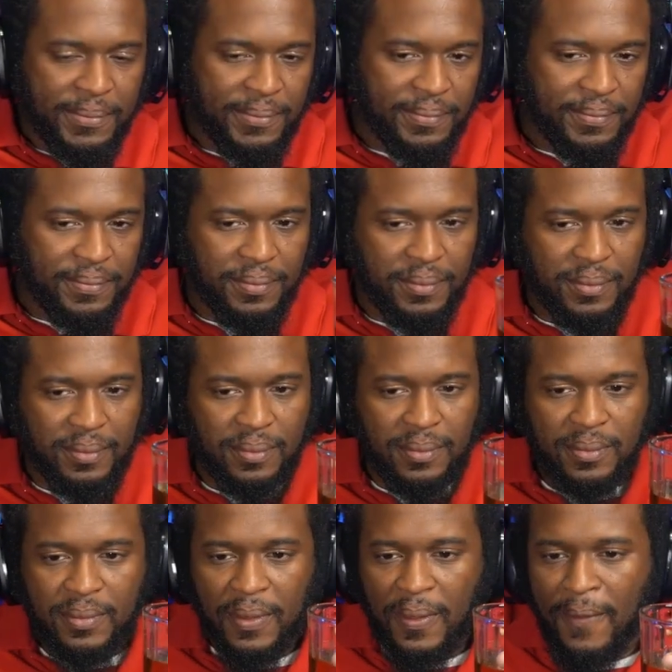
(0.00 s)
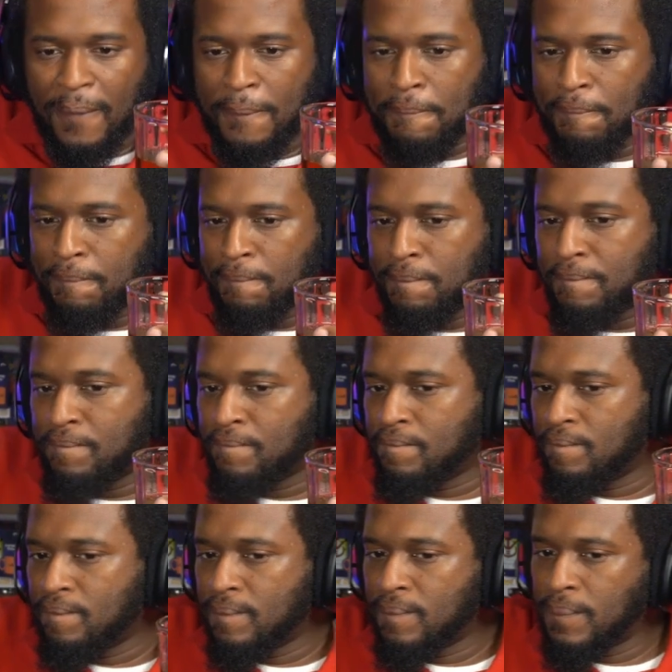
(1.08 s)
I had to ask myself,
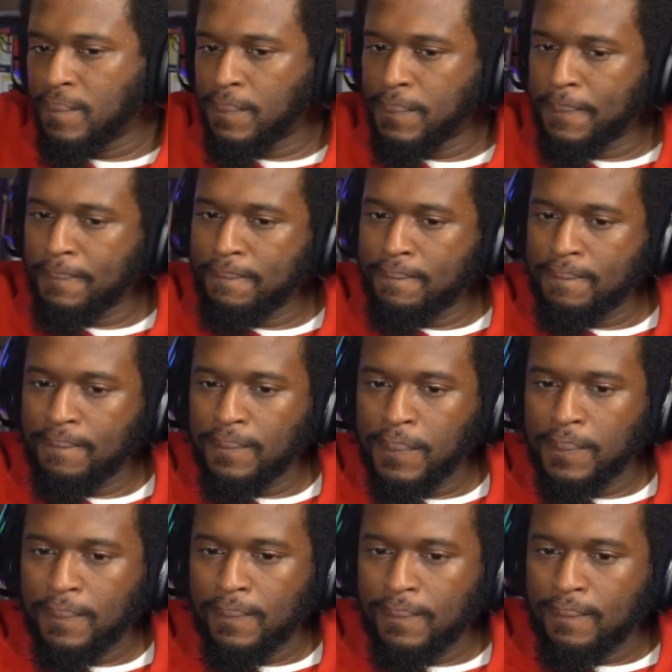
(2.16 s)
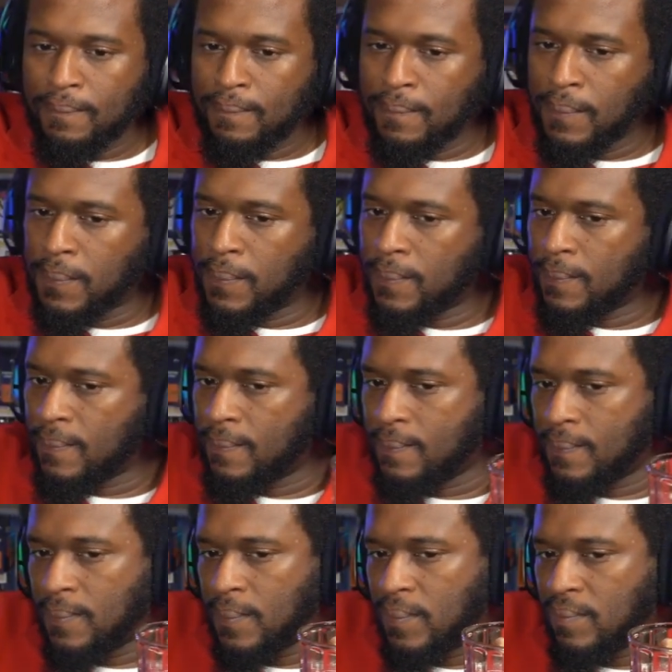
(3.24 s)
Uhura, why
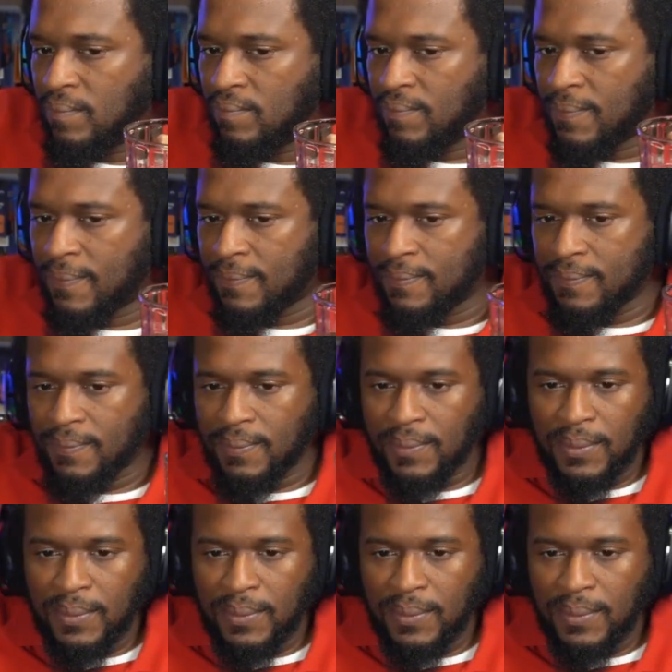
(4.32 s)
don't you have an answer?